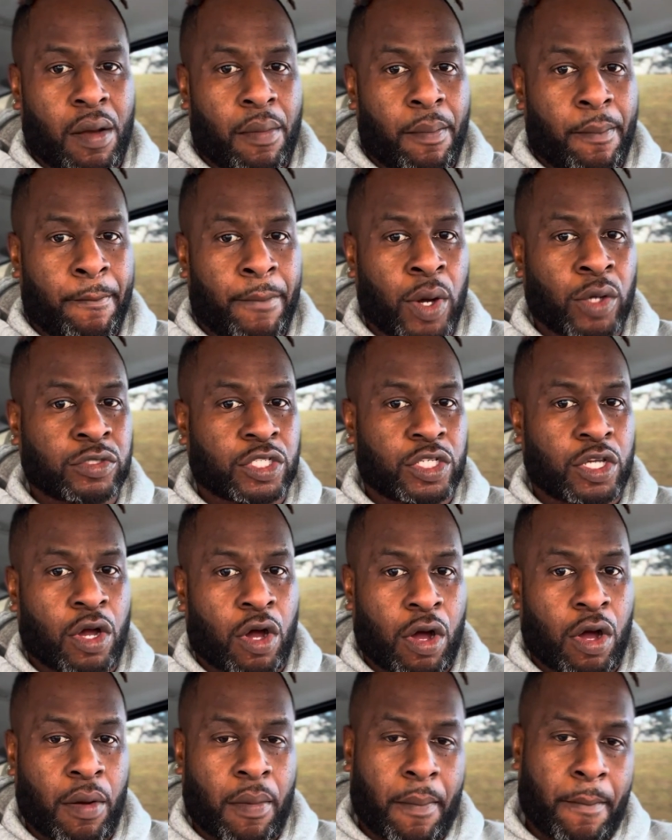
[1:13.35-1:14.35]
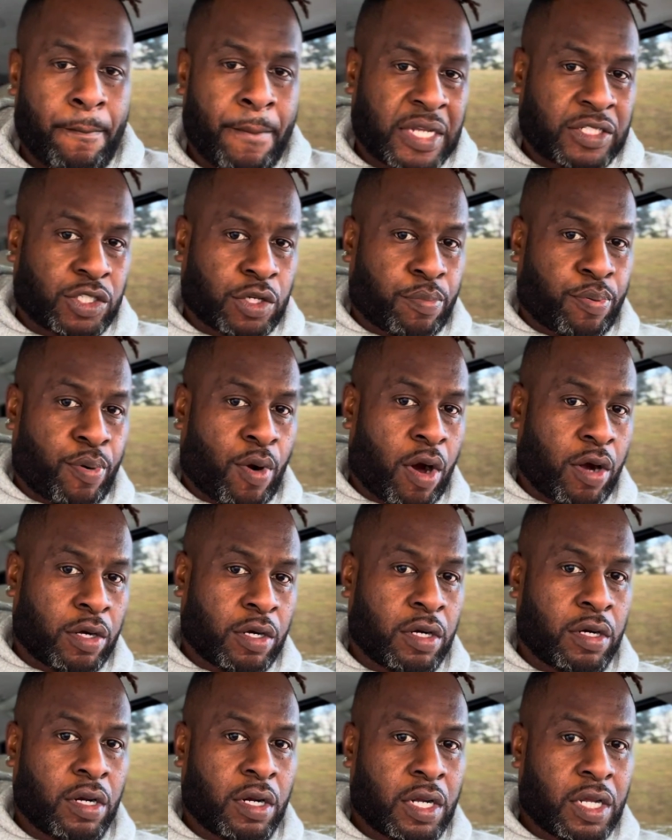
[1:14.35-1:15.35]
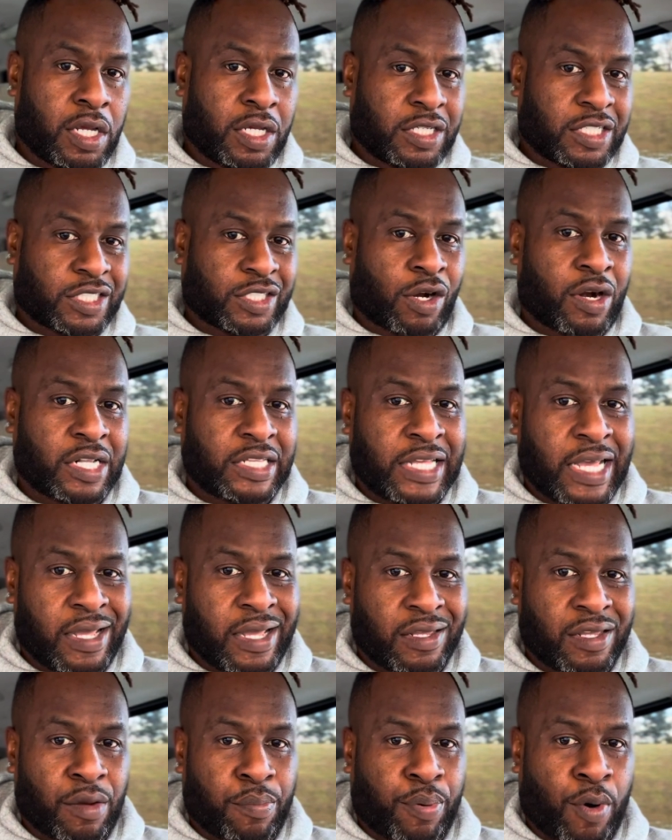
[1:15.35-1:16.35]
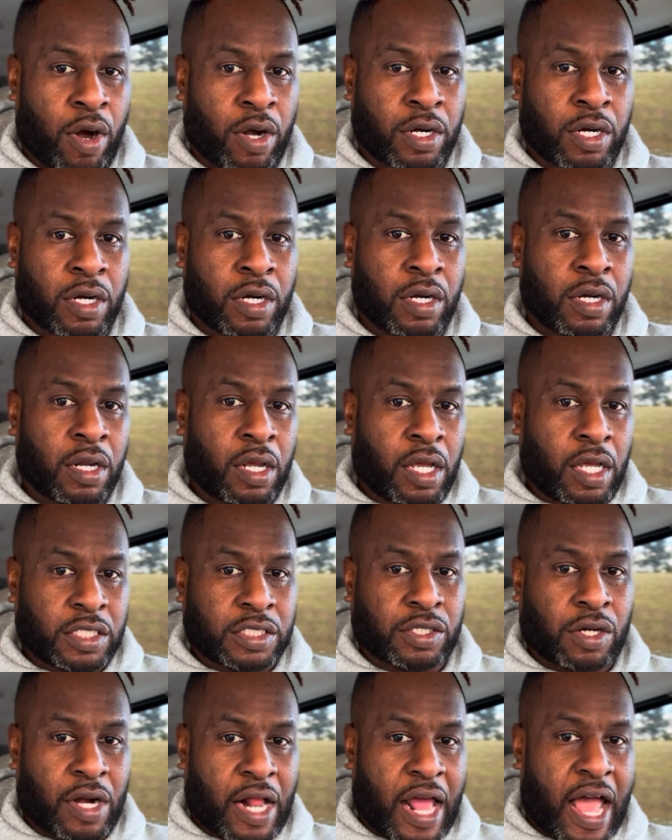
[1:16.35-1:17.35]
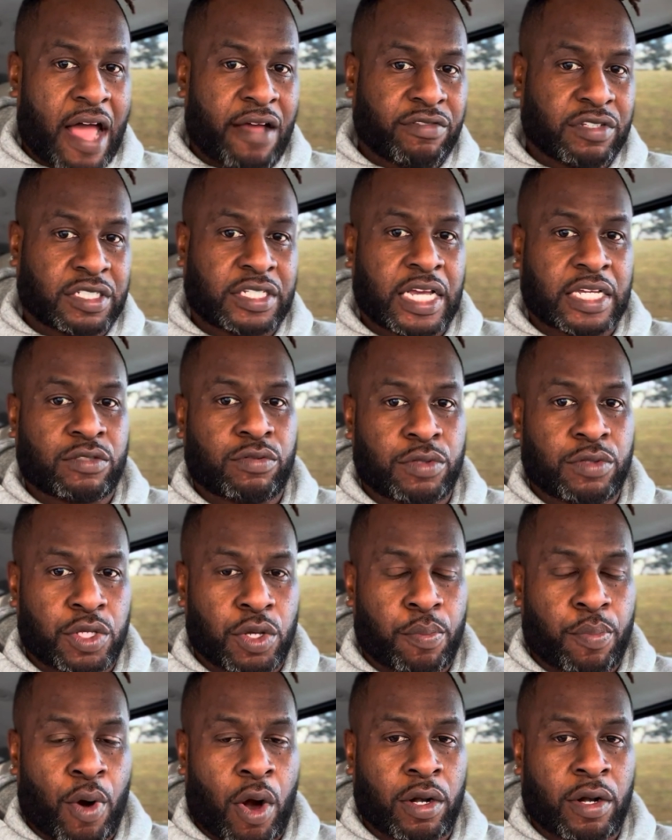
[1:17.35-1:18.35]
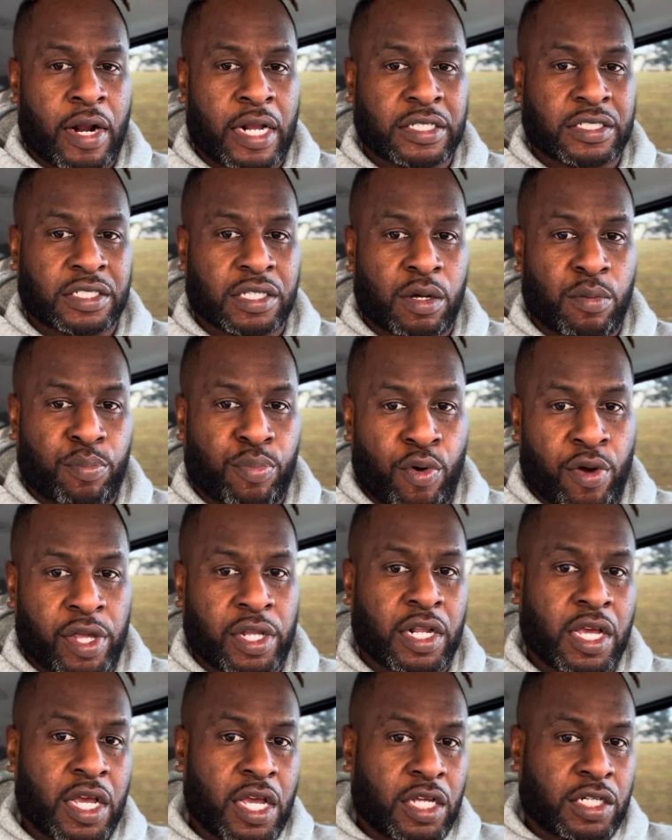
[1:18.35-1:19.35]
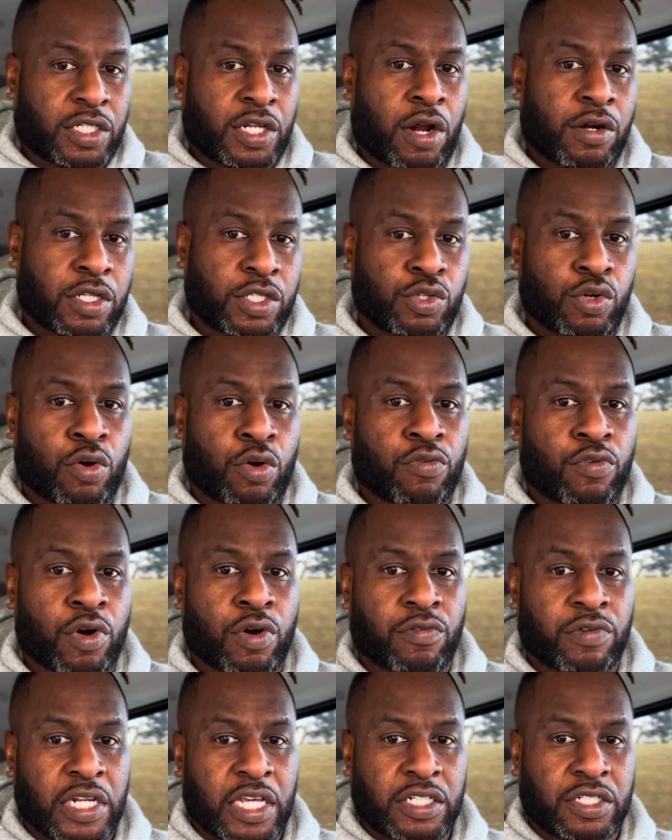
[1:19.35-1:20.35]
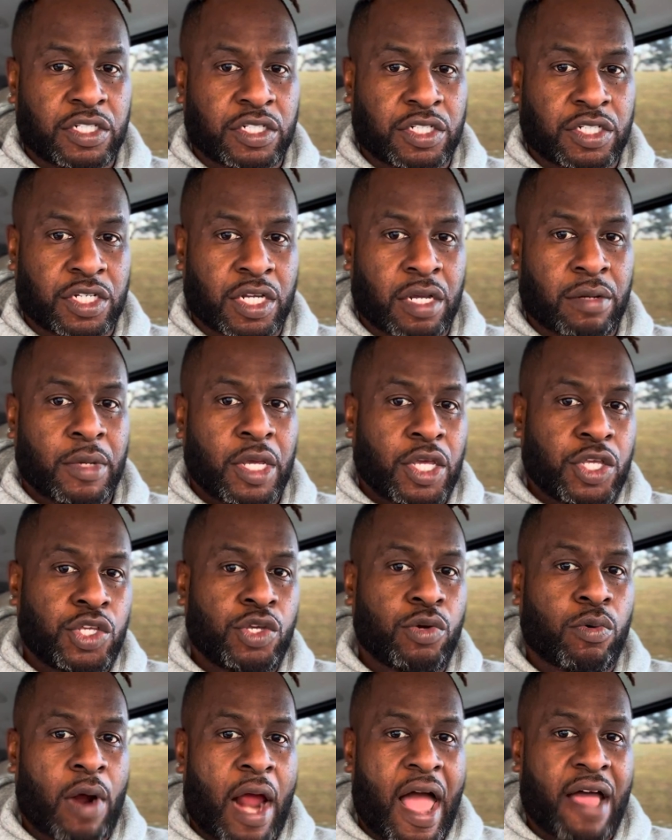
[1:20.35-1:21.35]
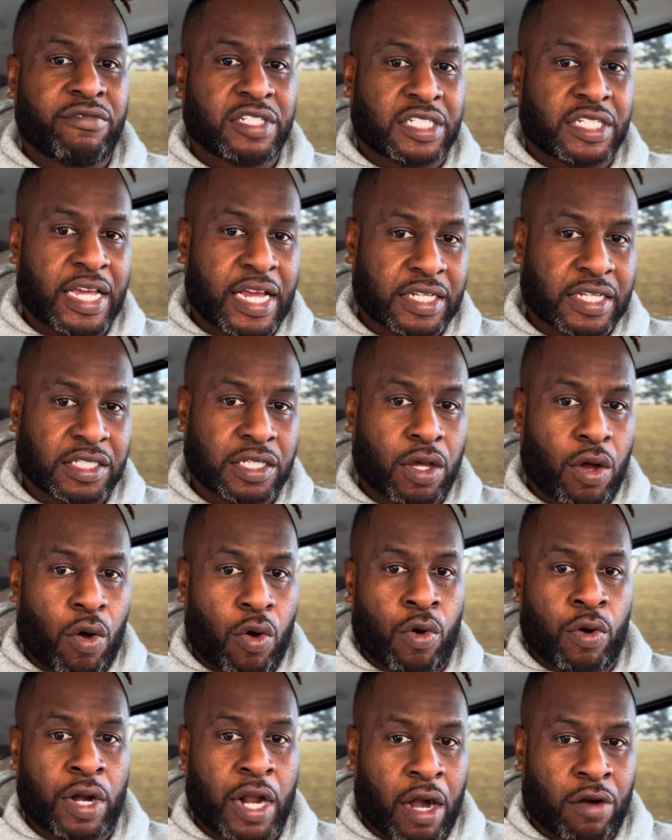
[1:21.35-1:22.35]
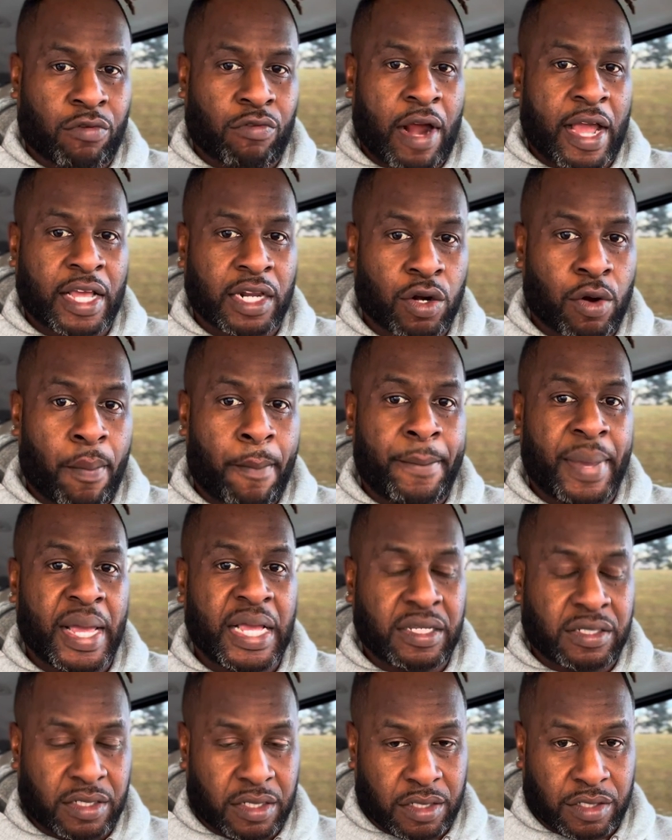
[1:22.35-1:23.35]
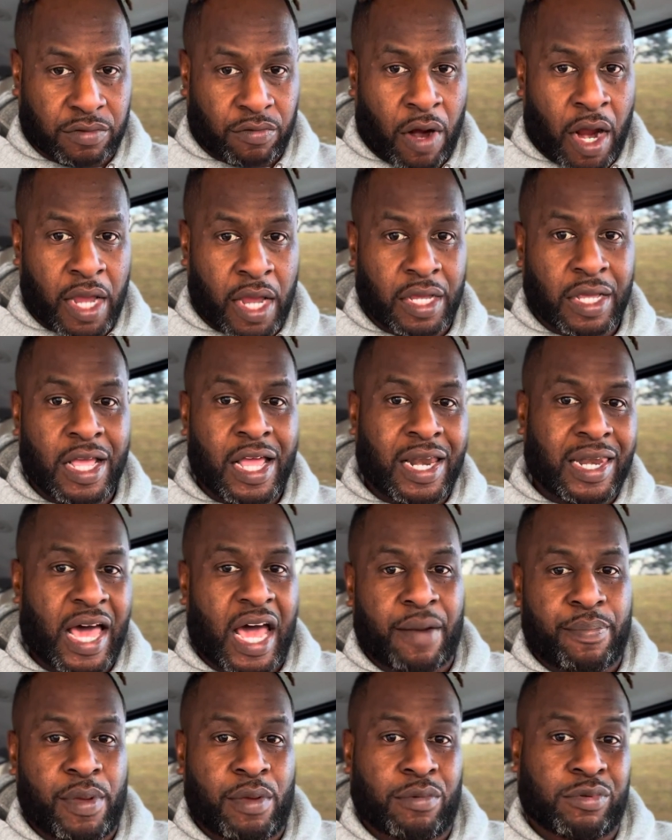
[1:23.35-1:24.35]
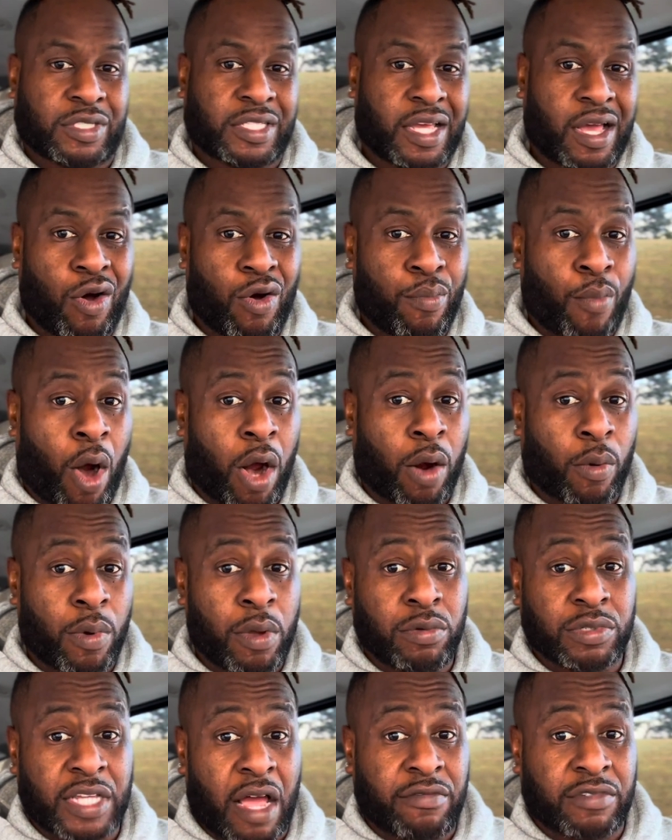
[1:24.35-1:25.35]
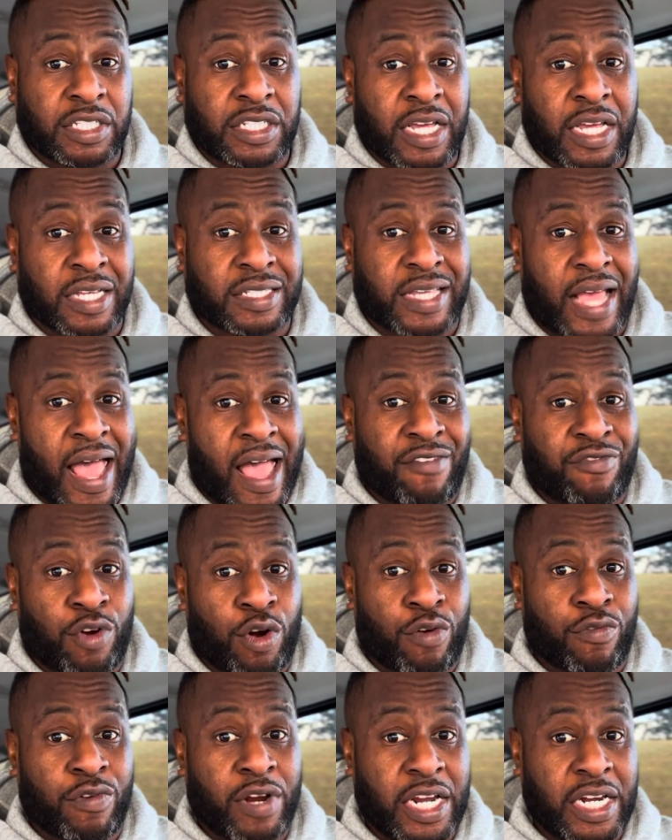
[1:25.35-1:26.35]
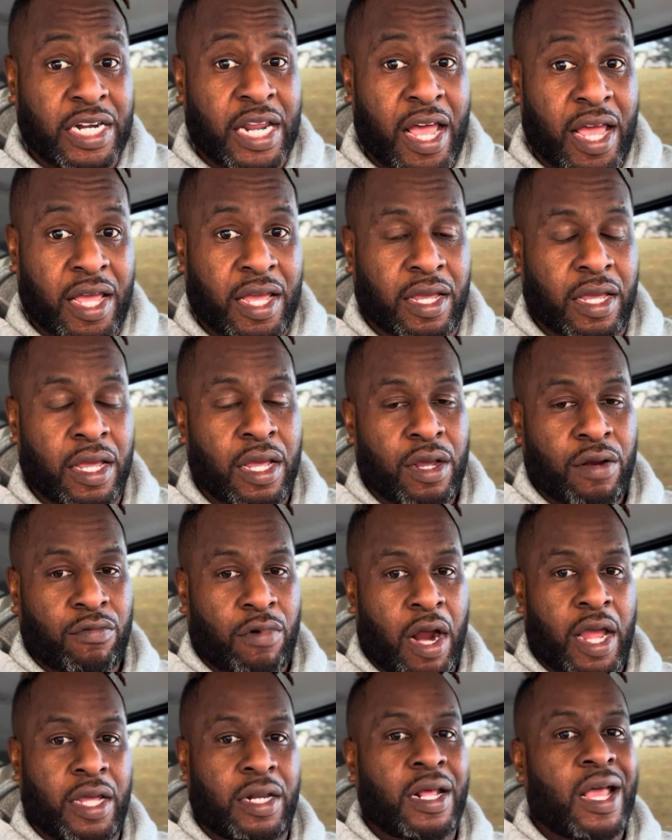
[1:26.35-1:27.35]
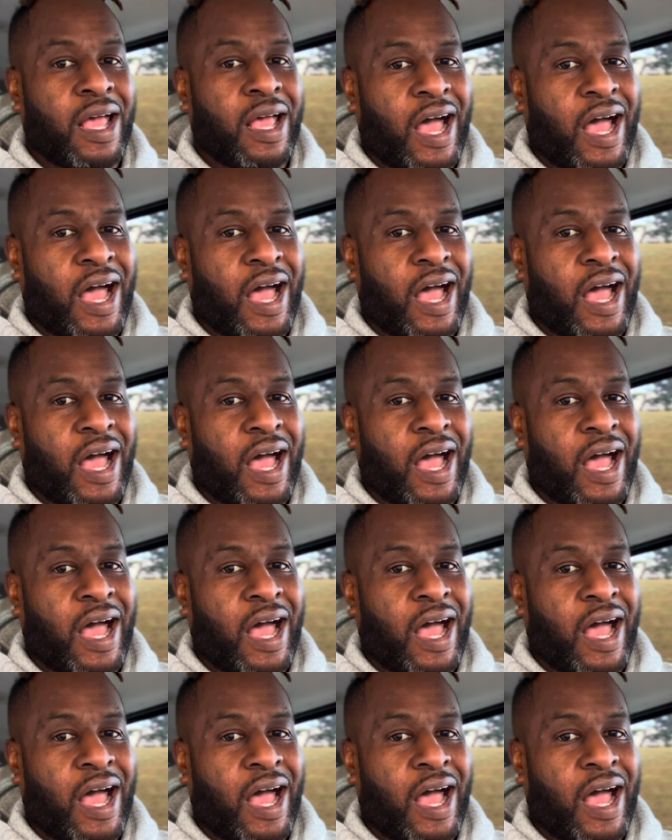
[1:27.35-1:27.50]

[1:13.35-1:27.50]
Most of y'all met your partner, started dating your partner, started having sex with your partner at some point, turned into a real relationship. You were having sex on a regular basis, right? A lot of people say, oh, Mark, we was having sex every day, right?